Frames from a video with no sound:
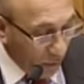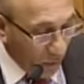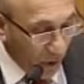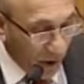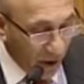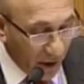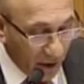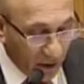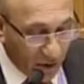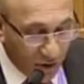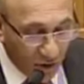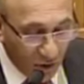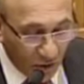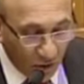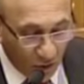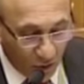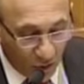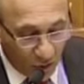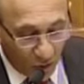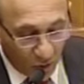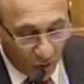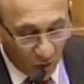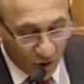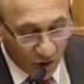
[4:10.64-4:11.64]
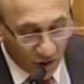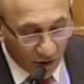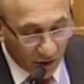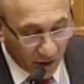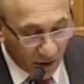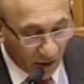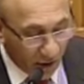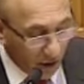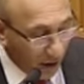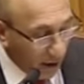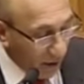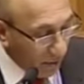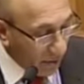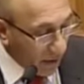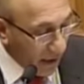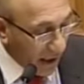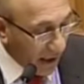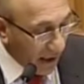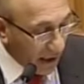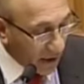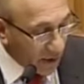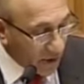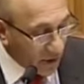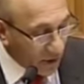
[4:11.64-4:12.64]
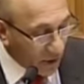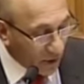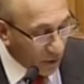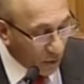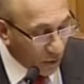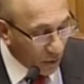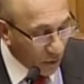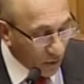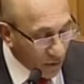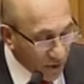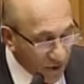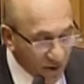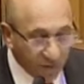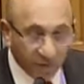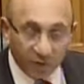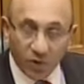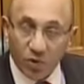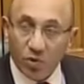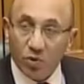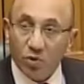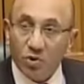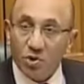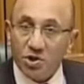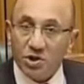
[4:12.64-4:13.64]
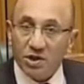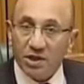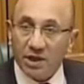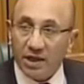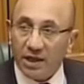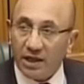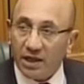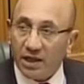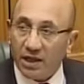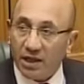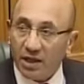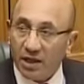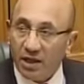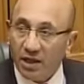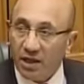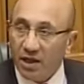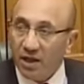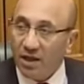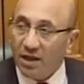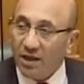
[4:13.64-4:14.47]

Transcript: We do caution, and I would add to the chorus of caution here,